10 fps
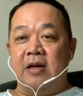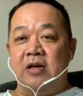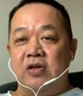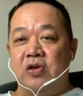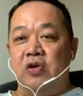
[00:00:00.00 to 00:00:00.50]

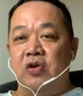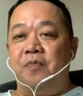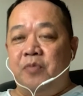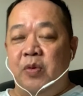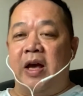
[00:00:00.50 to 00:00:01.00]

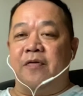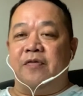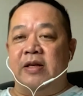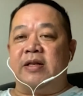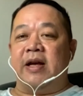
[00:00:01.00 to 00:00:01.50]
So we have
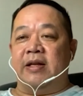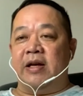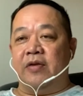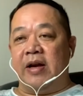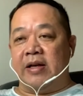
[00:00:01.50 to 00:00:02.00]
this
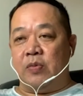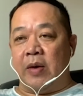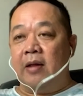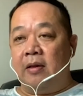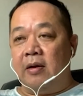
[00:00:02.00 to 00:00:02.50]
category as
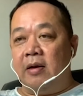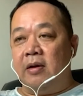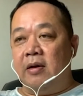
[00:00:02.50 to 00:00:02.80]
well.